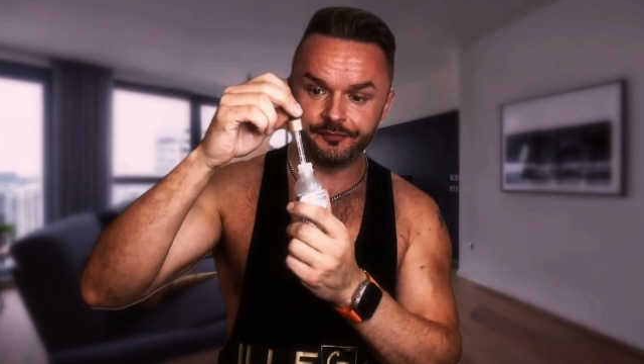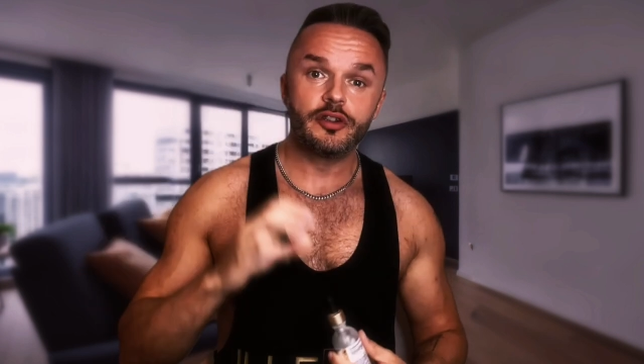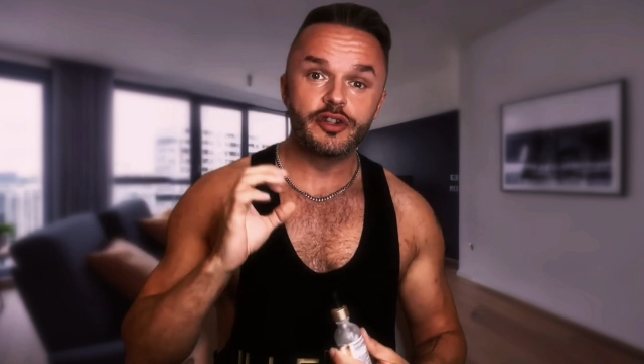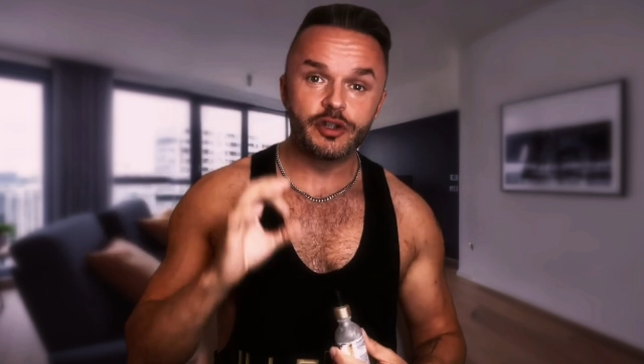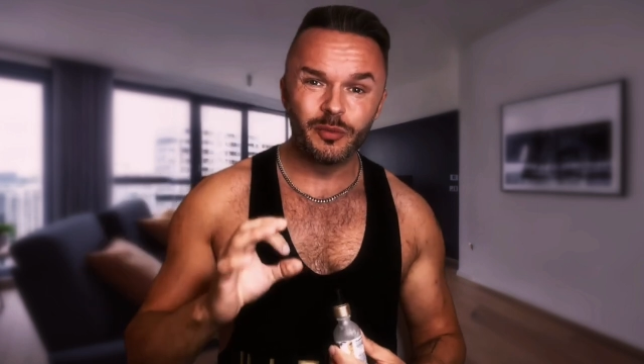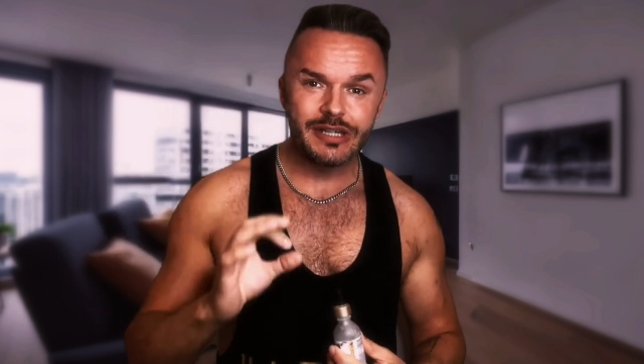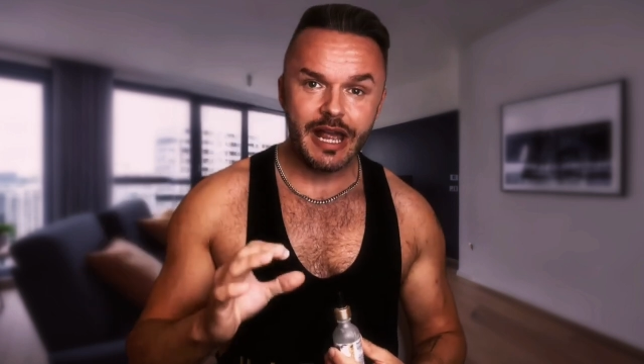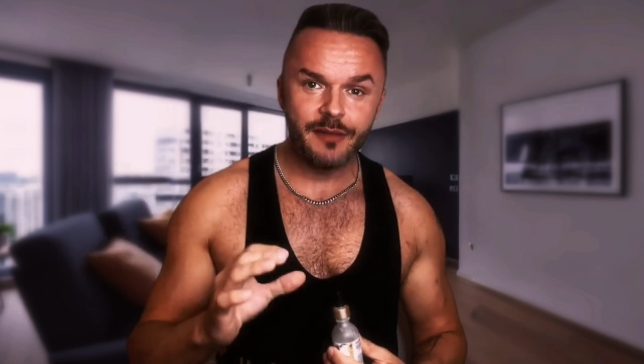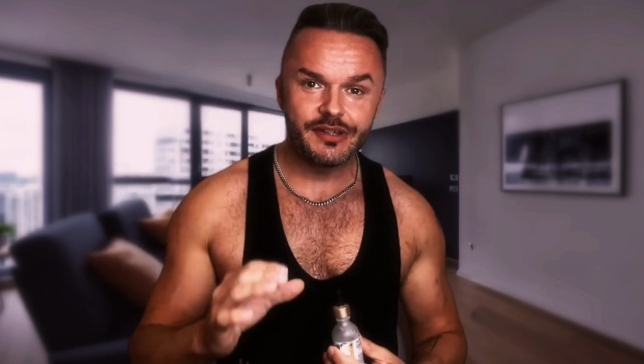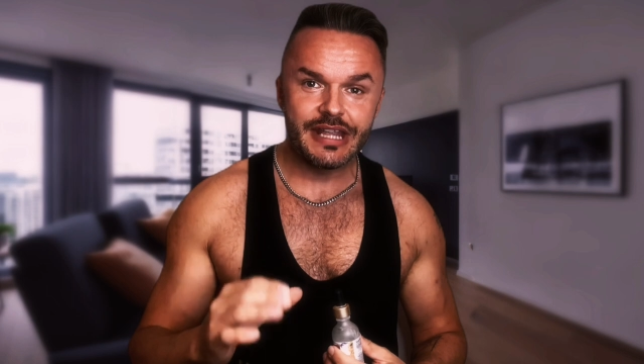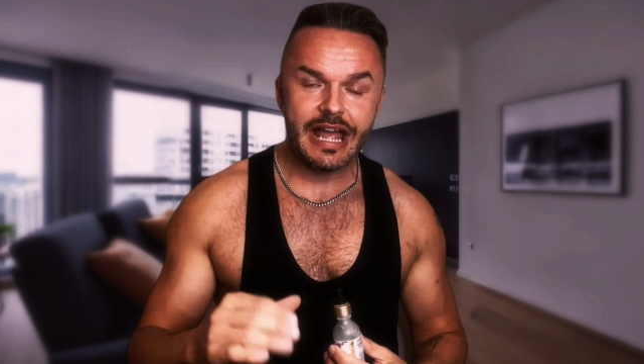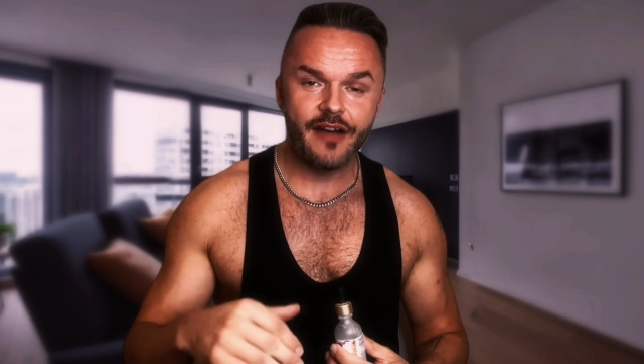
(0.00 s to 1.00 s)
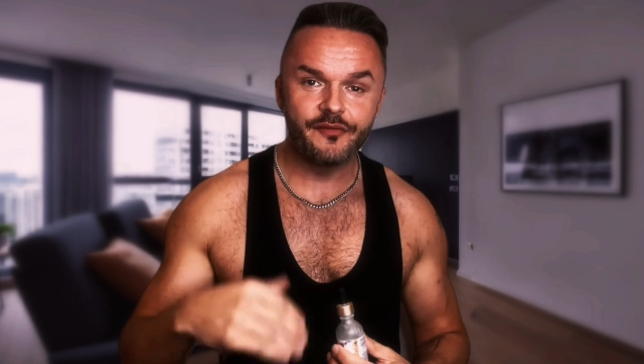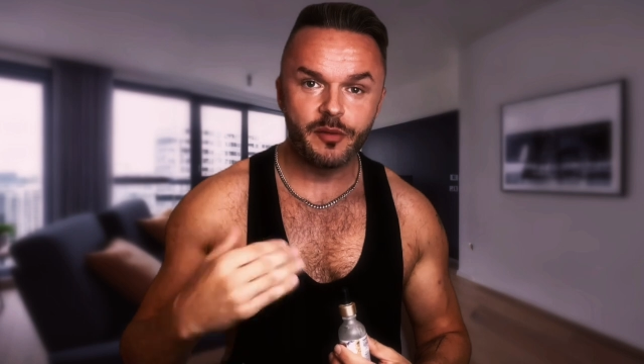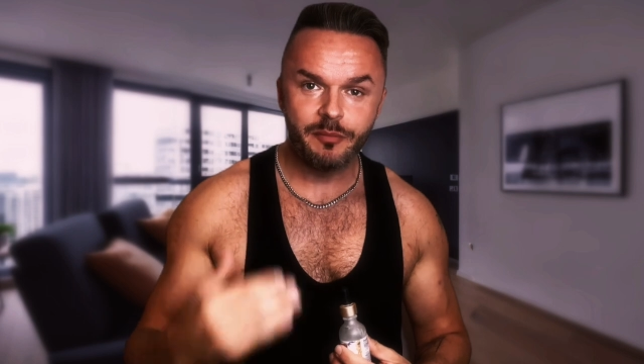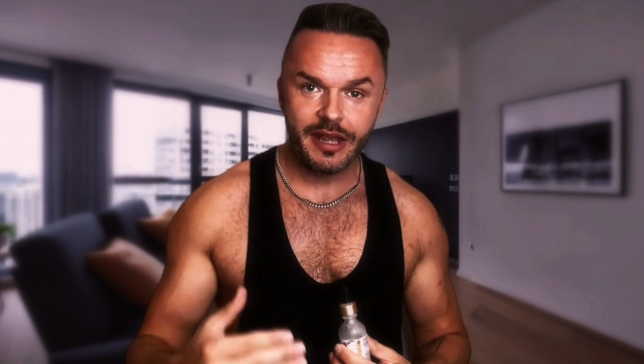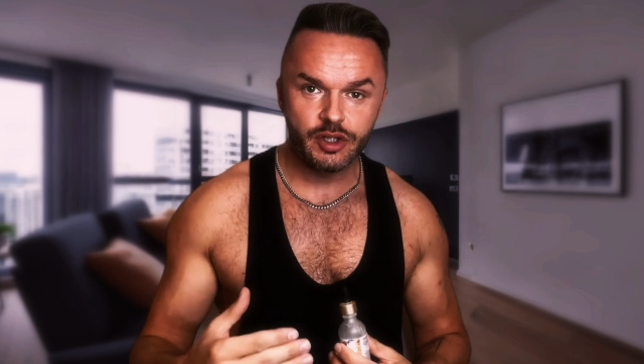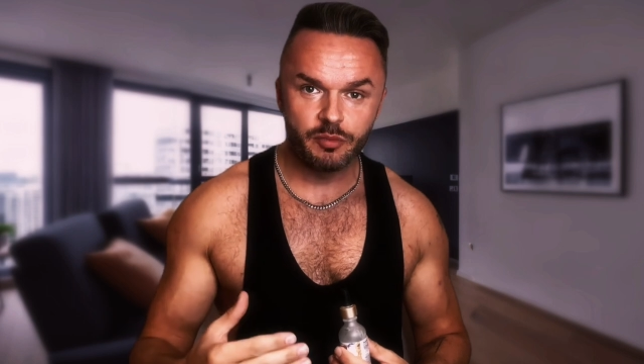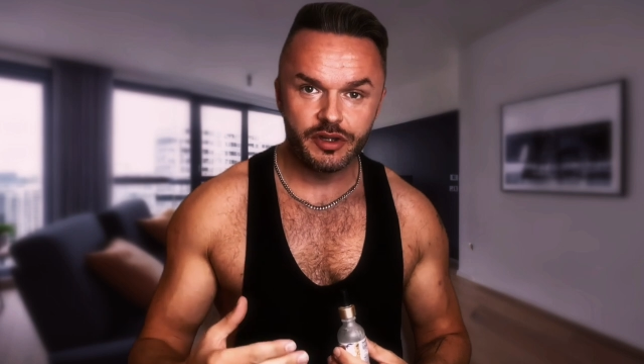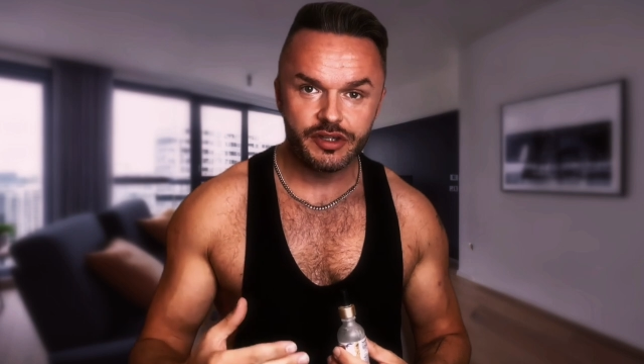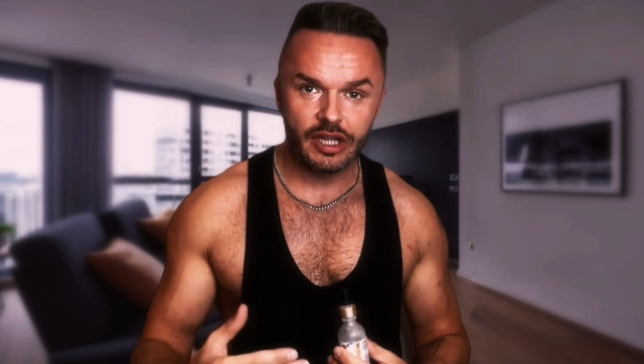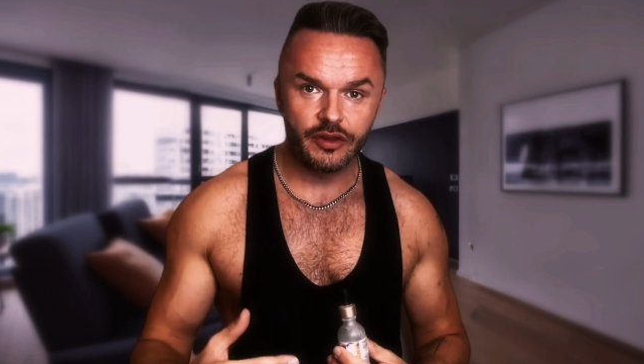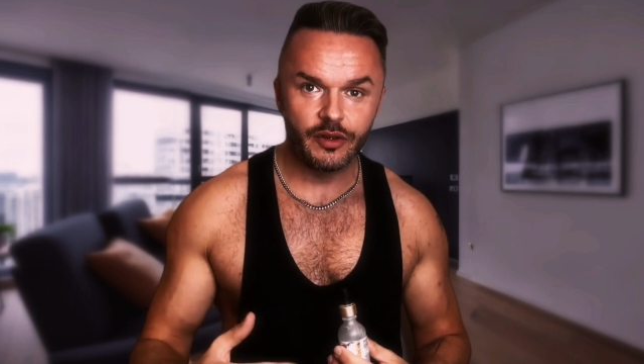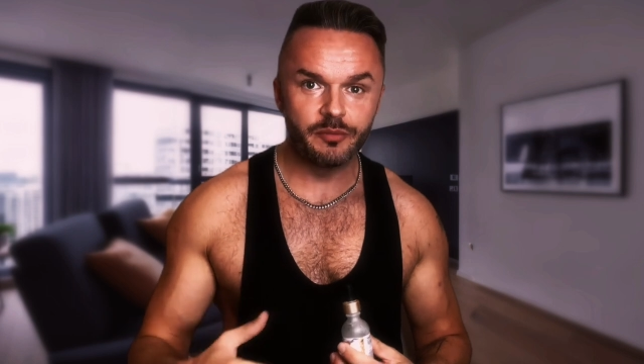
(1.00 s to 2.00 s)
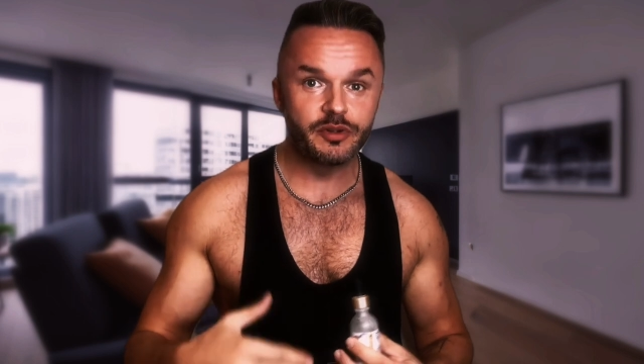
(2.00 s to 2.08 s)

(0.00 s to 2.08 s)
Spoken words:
Sometimes they have the measurements on them,